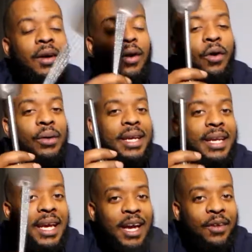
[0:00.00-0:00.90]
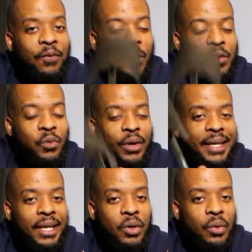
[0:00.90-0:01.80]
only in the Air Force 1
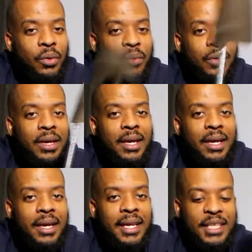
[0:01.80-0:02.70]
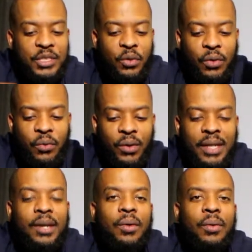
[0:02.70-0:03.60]
low, in the Jordan 1
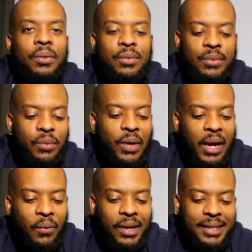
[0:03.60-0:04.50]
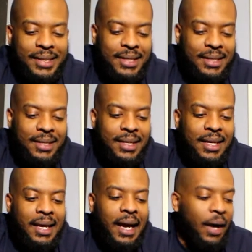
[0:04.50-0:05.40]
low, what I wear these in.
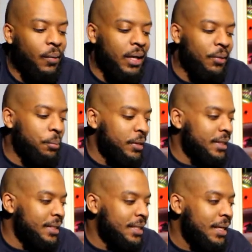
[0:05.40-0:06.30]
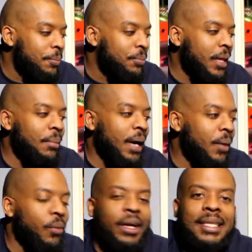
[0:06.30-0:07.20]
I wouldn't even put these, they might
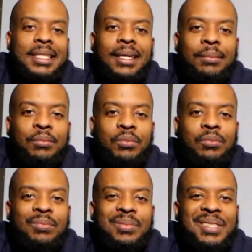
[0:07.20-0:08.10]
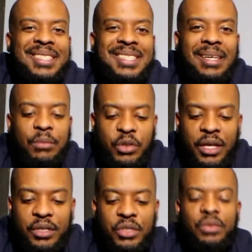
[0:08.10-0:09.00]
work in some some
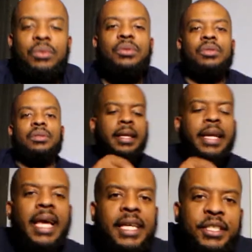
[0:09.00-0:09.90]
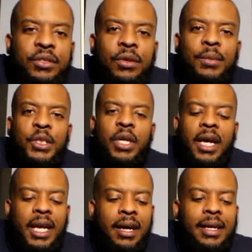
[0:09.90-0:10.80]
trainer shoes. The last shoe I'm gonna try
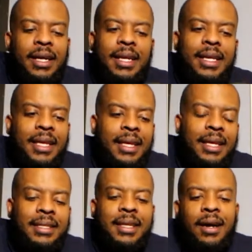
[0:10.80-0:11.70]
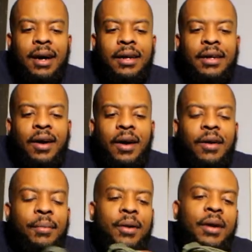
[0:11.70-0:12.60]
it out in is an Under
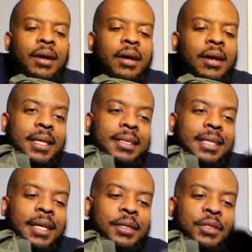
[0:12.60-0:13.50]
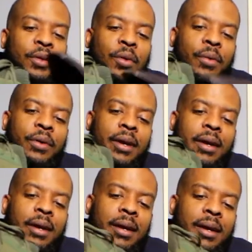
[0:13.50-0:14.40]
Armour container store one right
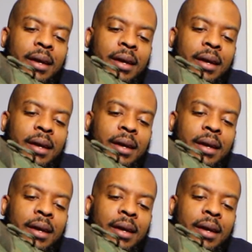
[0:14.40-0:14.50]
here.